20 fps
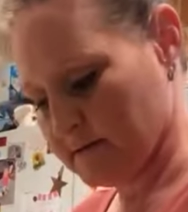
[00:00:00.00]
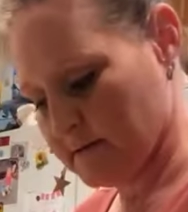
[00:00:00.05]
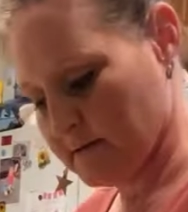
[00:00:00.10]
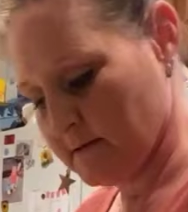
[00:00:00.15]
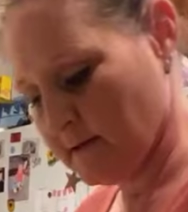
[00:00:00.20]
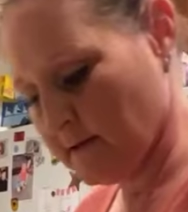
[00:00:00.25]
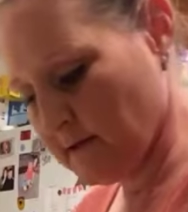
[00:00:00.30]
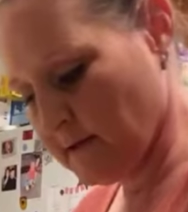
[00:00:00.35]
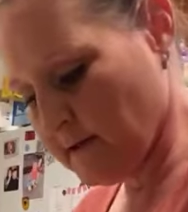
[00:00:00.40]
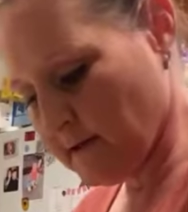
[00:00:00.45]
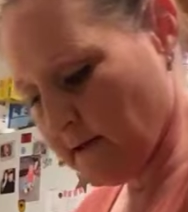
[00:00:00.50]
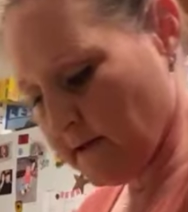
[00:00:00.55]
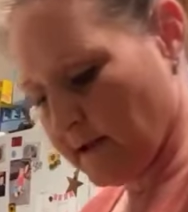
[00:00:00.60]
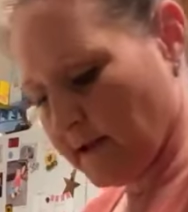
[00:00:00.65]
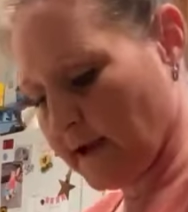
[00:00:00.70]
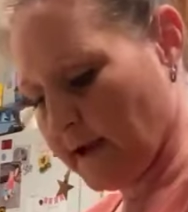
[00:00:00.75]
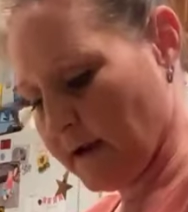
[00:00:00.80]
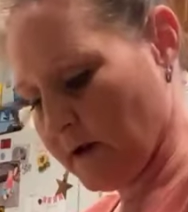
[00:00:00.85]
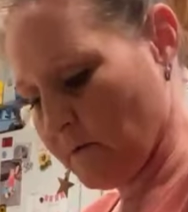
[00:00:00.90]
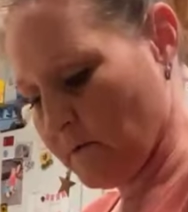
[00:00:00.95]
I
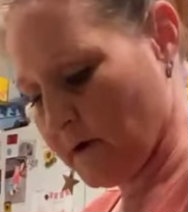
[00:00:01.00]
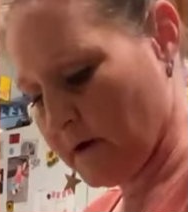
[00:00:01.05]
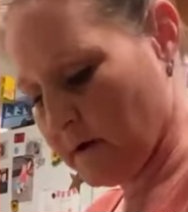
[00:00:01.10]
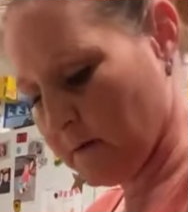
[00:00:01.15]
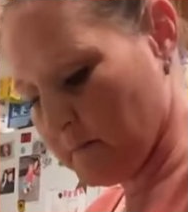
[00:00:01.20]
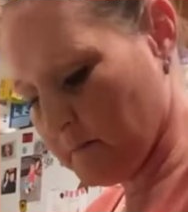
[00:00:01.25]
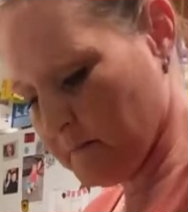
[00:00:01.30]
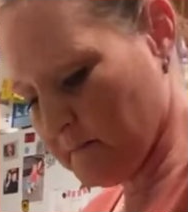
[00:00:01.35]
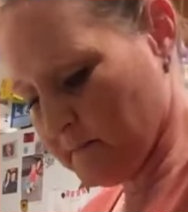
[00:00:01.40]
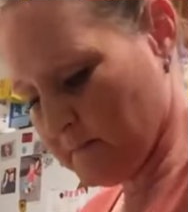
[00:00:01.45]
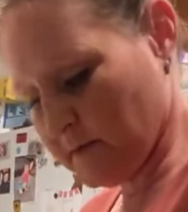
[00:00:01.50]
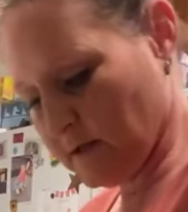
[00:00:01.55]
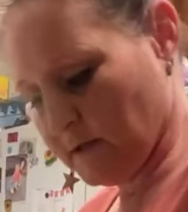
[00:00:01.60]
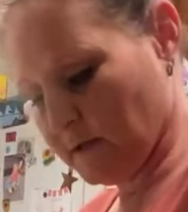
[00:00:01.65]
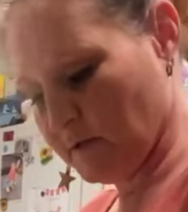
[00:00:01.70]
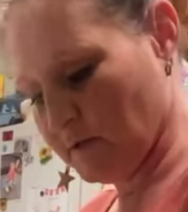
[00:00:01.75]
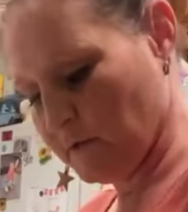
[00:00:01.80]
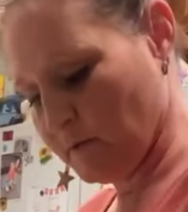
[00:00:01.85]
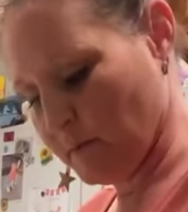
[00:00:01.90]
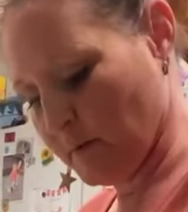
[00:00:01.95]
kind of want them a
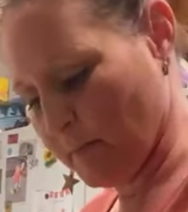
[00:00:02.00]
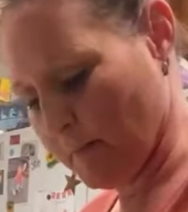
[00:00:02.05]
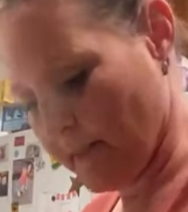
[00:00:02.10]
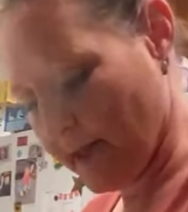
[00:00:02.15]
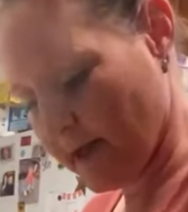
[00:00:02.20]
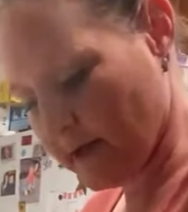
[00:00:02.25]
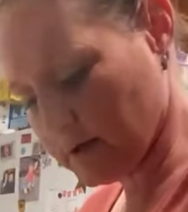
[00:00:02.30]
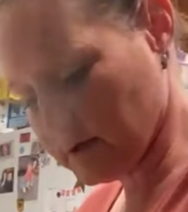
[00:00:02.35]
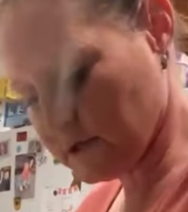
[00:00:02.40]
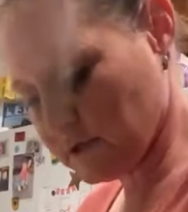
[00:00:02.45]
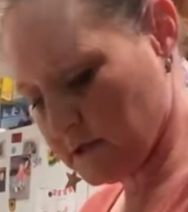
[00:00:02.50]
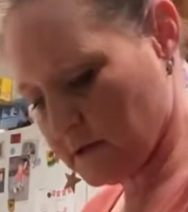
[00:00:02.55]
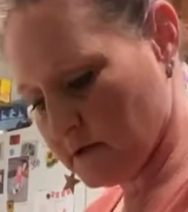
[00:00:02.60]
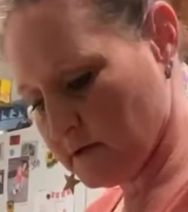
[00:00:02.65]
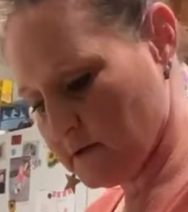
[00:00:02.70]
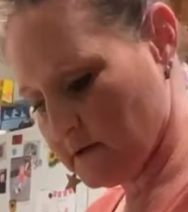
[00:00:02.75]
little bit mashed.